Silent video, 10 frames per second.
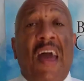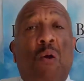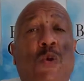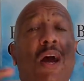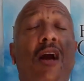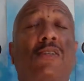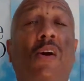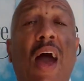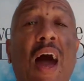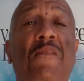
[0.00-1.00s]
We also
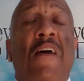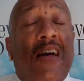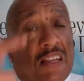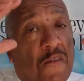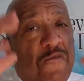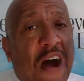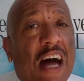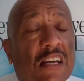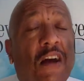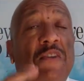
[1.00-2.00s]
have the
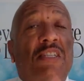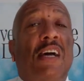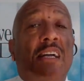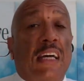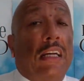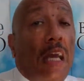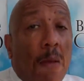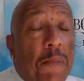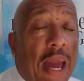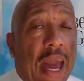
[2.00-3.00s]
father of a son in the
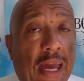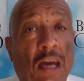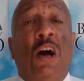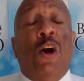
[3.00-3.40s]
NBA